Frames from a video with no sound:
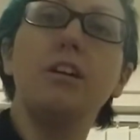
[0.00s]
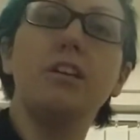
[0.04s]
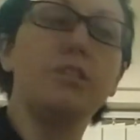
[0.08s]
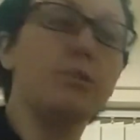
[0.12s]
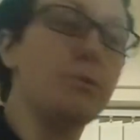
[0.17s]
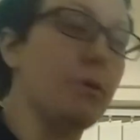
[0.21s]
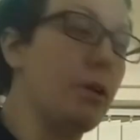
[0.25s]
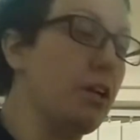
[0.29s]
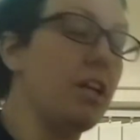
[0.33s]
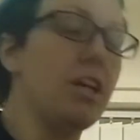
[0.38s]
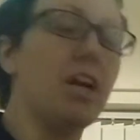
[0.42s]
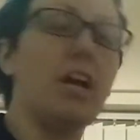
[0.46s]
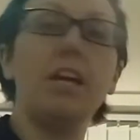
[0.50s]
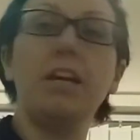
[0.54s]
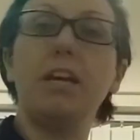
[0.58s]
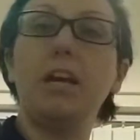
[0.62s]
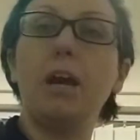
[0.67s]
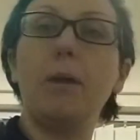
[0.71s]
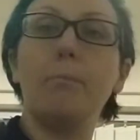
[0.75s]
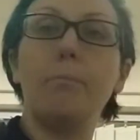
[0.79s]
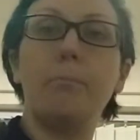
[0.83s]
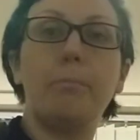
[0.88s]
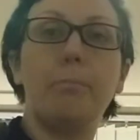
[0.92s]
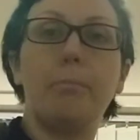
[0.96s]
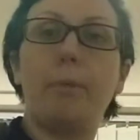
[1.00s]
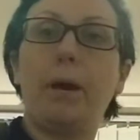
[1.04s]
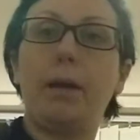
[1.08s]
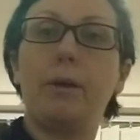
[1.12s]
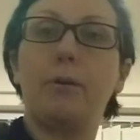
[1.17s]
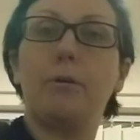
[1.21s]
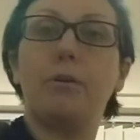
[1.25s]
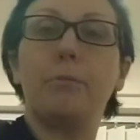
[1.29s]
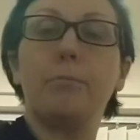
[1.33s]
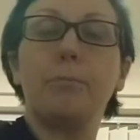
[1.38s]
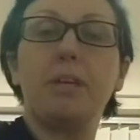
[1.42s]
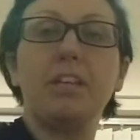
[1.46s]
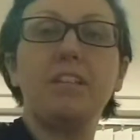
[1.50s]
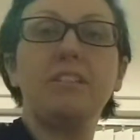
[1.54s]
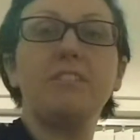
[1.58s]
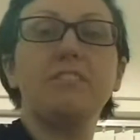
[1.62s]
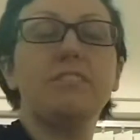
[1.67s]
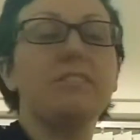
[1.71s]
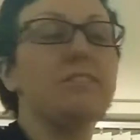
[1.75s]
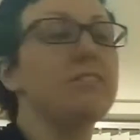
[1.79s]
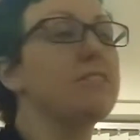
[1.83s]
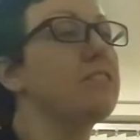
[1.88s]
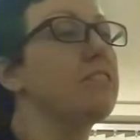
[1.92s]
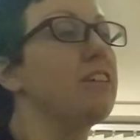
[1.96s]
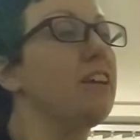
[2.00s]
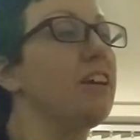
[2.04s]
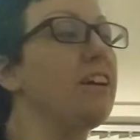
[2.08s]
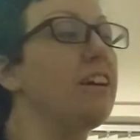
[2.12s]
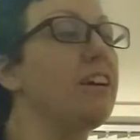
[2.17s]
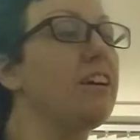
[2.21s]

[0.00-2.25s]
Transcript: She went, Yeah, yeah, by all means.